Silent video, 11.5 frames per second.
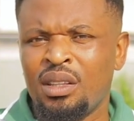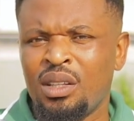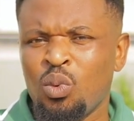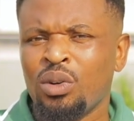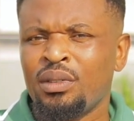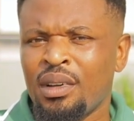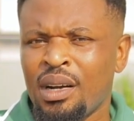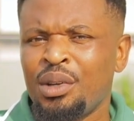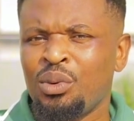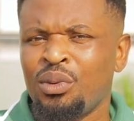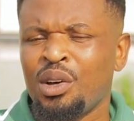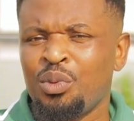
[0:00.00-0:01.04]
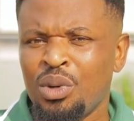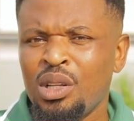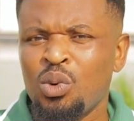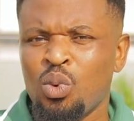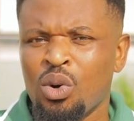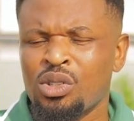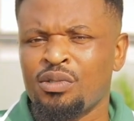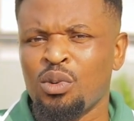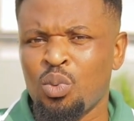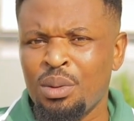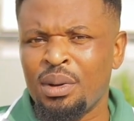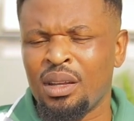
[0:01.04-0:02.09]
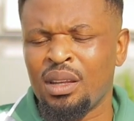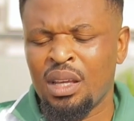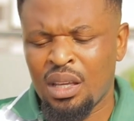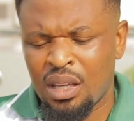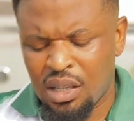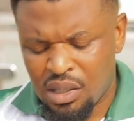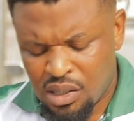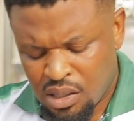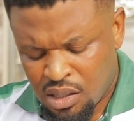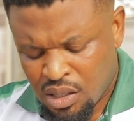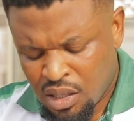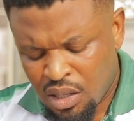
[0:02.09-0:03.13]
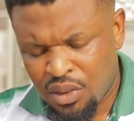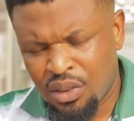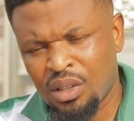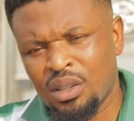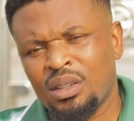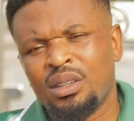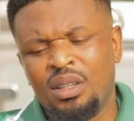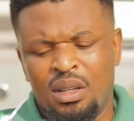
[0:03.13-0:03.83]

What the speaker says: the one that I know that really works for women is the